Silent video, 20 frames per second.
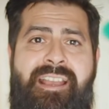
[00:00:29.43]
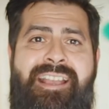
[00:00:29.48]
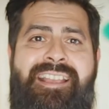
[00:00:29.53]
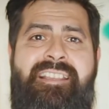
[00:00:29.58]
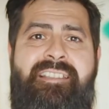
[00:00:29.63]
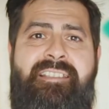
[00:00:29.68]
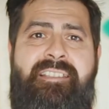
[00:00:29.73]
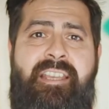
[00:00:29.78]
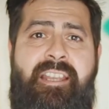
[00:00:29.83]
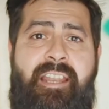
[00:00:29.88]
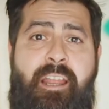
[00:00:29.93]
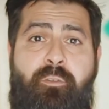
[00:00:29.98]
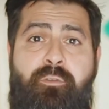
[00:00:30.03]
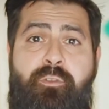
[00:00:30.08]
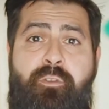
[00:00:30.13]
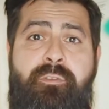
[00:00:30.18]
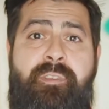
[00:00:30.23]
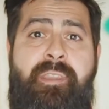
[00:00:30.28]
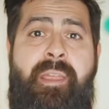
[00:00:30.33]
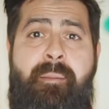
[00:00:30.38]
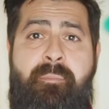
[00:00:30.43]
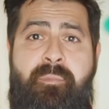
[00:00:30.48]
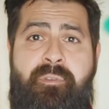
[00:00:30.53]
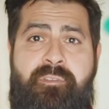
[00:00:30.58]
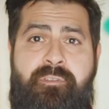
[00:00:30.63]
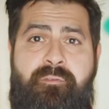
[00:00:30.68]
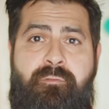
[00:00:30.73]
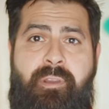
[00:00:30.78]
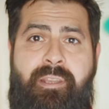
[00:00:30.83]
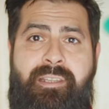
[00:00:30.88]
set out to
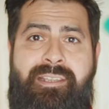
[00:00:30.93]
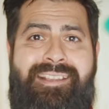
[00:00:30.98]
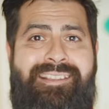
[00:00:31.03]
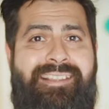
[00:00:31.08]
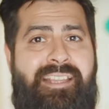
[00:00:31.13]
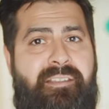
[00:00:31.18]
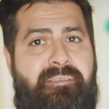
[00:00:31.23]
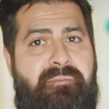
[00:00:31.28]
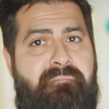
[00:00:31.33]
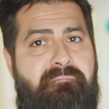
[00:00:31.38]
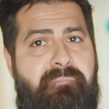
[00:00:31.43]
demonstrate that